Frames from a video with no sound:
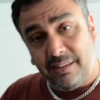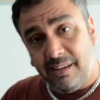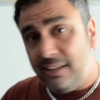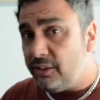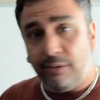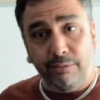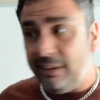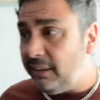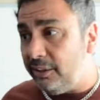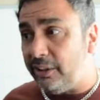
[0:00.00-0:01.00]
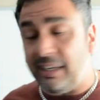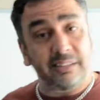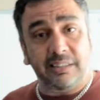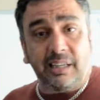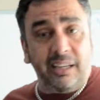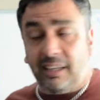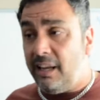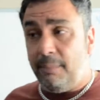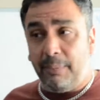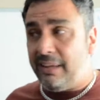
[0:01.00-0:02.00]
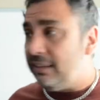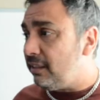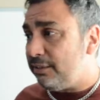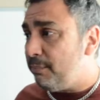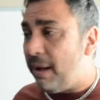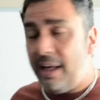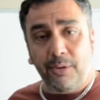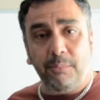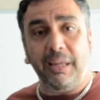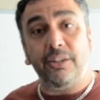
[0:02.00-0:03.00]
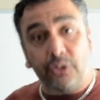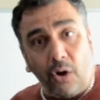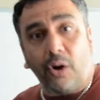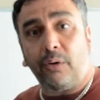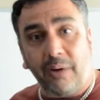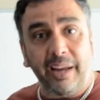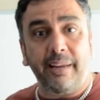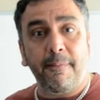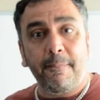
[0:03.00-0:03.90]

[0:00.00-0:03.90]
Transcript: It's a really good lens, and I keep it. It doesn't bother me. It's all right.